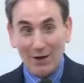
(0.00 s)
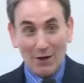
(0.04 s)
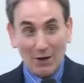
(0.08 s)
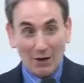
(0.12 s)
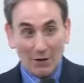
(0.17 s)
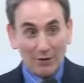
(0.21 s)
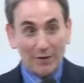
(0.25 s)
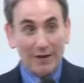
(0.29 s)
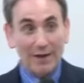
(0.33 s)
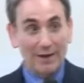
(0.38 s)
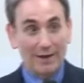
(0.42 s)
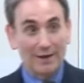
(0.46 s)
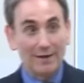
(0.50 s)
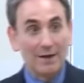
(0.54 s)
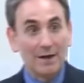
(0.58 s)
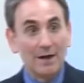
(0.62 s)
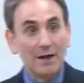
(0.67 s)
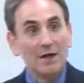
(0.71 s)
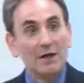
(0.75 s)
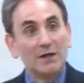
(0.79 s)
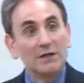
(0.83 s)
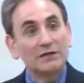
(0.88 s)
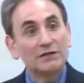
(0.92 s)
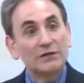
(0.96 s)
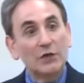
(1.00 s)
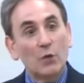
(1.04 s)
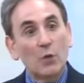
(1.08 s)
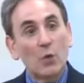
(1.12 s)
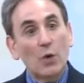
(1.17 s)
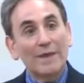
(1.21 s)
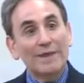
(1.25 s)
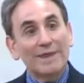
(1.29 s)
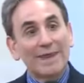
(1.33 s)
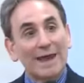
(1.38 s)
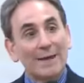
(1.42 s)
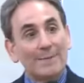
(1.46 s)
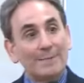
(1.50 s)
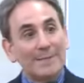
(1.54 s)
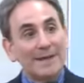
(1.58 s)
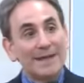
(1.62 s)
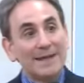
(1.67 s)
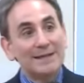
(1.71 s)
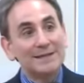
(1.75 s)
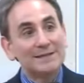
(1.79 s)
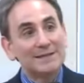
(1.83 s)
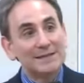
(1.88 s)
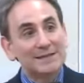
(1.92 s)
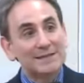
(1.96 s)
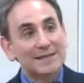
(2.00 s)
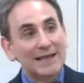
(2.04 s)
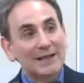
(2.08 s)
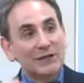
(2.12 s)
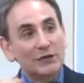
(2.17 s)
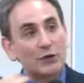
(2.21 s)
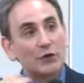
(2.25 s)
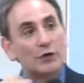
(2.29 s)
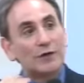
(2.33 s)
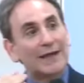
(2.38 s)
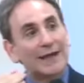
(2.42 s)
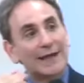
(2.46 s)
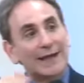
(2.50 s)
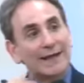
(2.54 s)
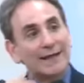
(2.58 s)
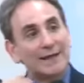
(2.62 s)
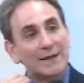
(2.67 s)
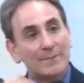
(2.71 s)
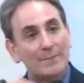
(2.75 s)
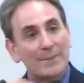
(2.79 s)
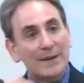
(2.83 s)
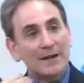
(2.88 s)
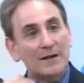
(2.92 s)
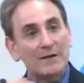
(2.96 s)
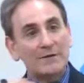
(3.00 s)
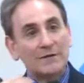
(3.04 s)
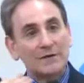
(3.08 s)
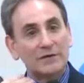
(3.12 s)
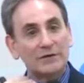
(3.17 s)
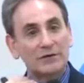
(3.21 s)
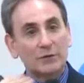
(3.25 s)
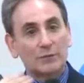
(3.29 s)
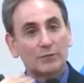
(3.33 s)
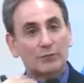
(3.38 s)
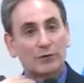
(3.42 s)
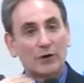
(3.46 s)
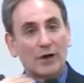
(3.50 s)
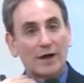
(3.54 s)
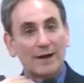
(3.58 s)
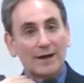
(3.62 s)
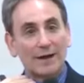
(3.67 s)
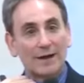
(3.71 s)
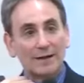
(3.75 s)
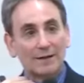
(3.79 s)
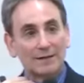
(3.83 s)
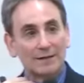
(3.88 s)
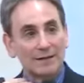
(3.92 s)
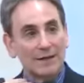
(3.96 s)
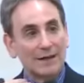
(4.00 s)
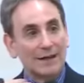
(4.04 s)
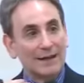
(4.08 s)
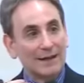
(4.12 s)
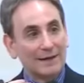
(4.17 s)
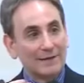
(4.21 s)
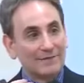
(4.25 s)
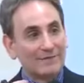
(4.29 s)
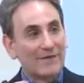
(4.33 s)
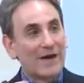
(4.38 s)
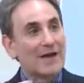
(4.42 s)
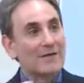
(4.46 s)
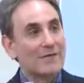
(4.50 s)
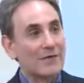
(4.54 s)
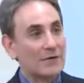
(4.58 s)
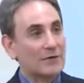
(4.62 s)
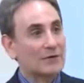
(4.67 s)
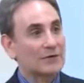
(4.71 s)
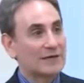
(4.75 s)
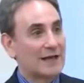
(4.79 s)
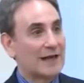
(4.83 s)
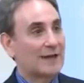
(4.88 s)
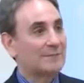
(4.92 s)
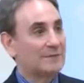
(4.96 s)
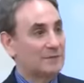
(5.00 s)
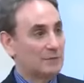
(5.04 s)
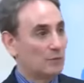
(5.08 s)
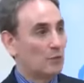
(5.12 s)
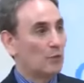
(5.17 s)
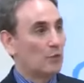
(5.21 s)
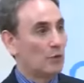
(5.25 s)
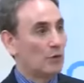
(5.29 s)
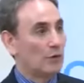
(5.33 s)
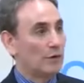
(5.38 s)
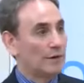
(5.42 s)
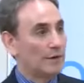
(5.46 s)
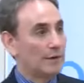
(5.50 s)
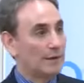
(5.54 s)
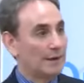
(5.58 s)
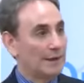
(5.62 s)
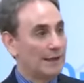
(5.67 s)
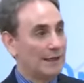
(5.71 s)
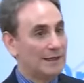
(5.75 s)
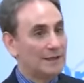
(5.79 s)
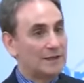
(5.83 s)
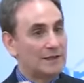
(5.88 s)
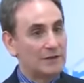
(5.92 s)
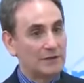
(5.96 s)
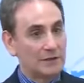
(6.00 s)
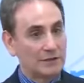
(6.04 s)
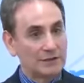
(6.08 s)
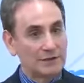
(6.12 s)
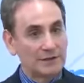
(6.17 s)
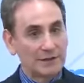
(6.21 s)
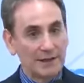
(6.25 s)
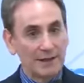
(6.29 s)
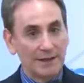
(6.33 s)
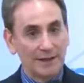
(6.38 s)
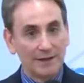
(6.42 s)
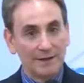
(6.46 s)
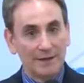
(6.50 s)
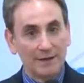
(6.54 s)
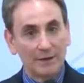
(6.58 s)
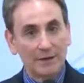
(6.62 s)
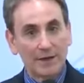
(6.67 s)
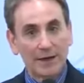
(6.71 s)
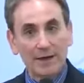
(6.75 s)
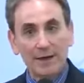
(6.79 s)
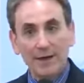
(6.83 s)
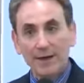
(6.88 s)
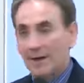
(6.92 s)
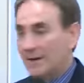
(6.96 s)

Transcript: Oh yeah. So what that means is that you're getting the beneficial product 500 times more into your skin, okay?